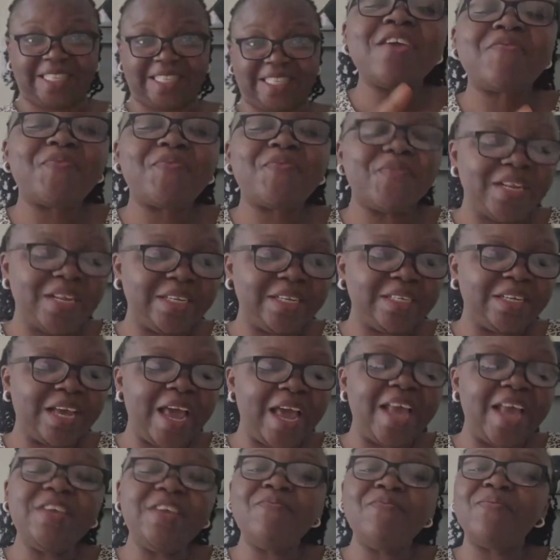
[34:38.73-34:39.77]
if
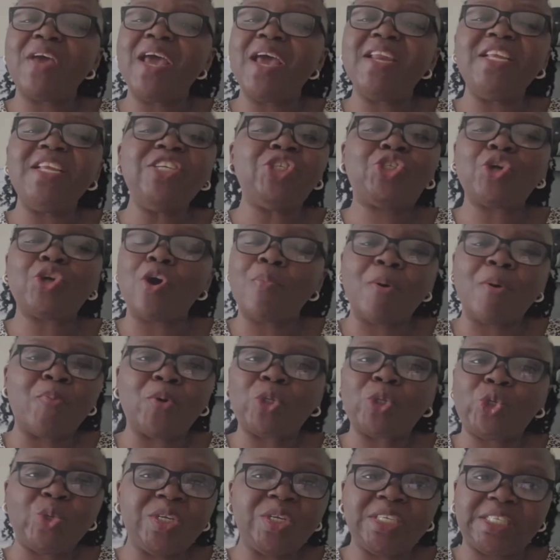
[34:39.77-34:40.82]
any
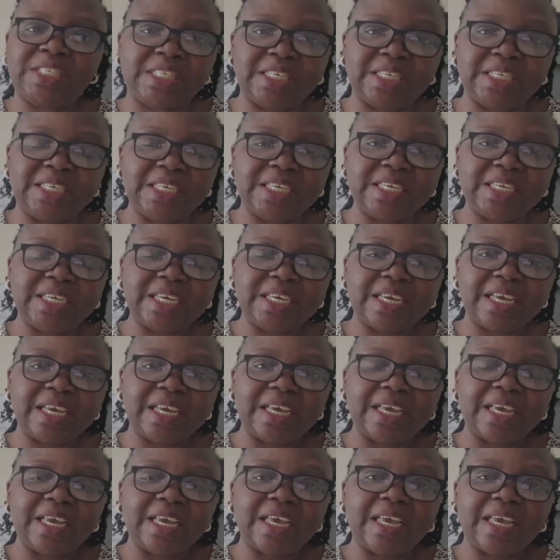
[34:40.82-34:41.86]
job opportunity,
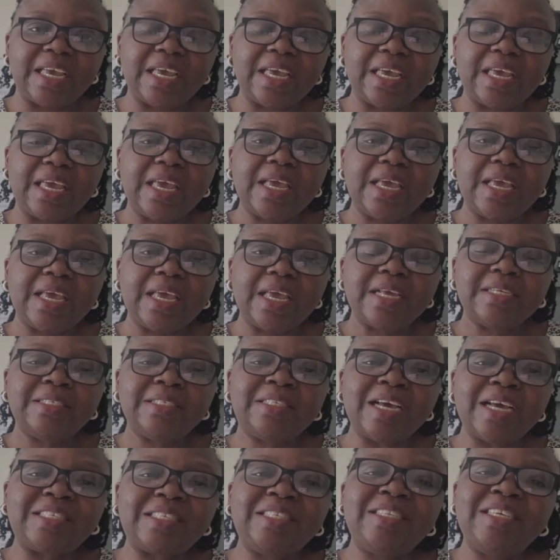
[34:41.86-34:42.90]

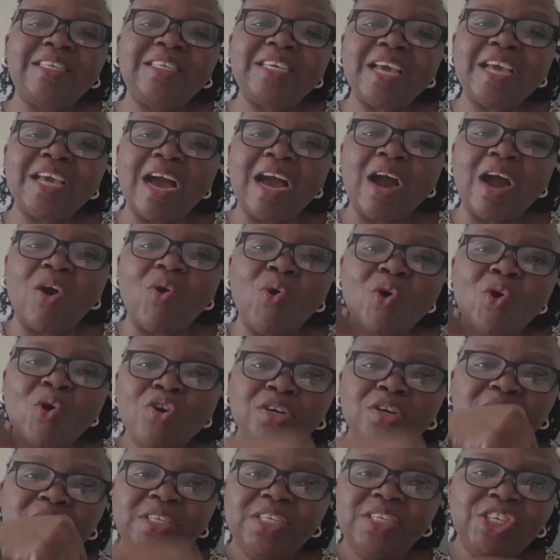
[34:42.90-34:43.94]
that their
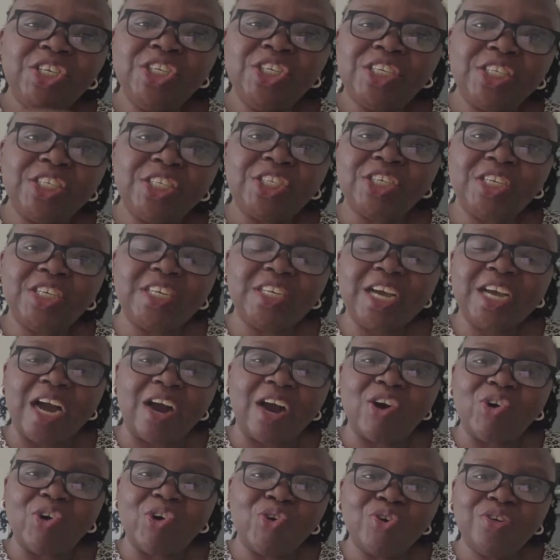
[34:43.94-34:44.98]
own indigent,
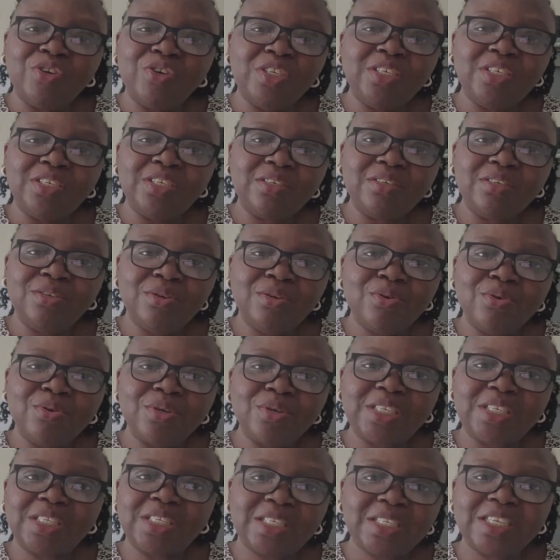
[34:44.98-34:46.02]
their own,
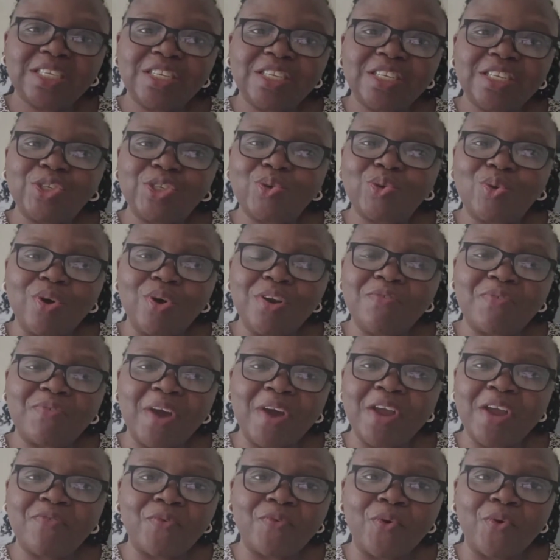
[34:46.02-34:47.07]
citizens
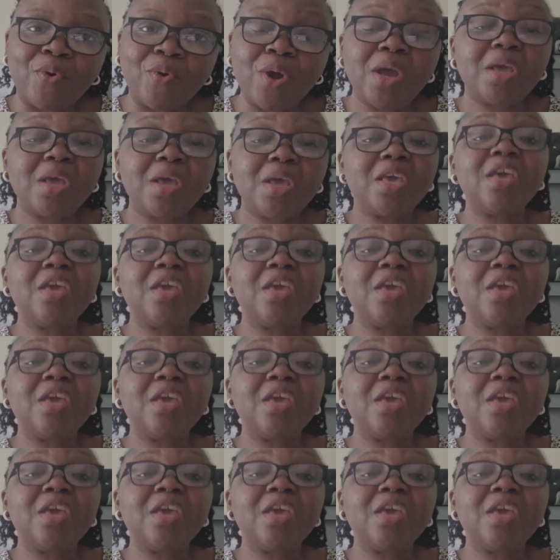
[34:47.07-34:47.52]
qualified for.